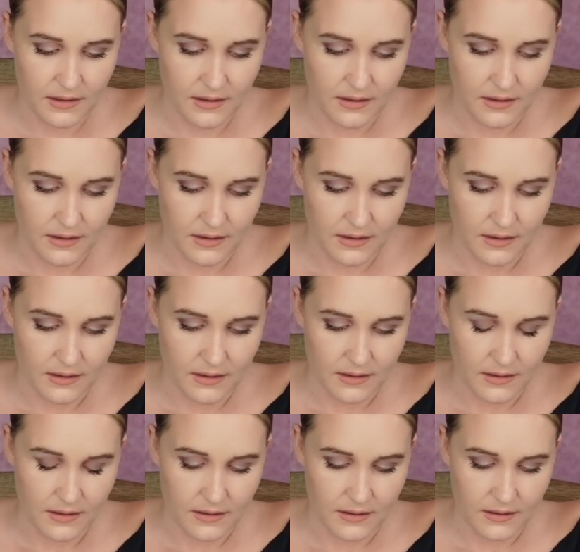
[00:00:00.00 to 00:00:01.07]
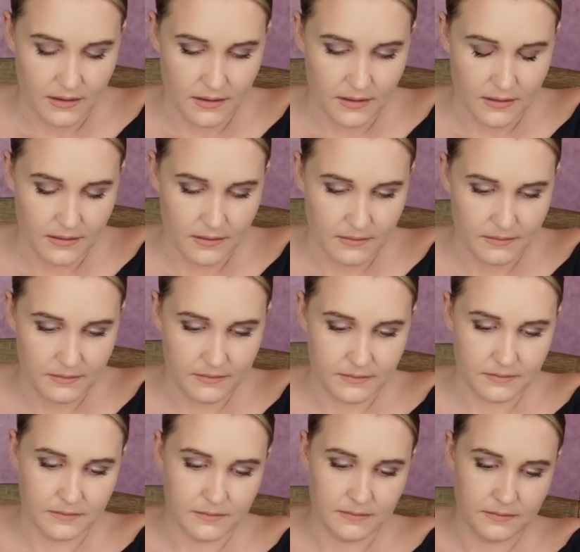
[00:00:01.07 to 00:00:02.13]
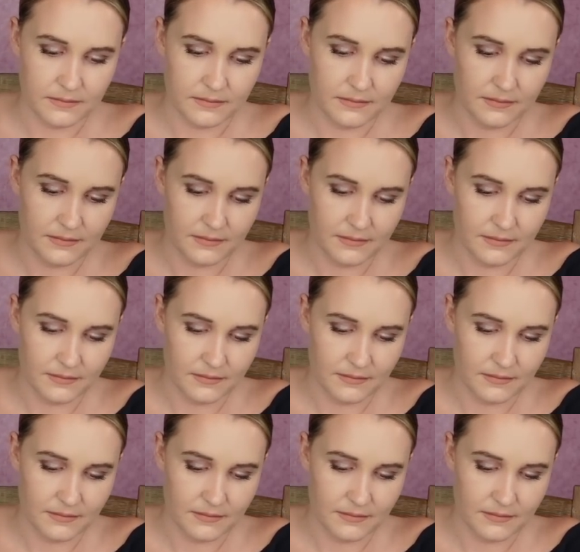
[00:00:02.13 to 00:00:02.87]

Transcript: (no one is talking)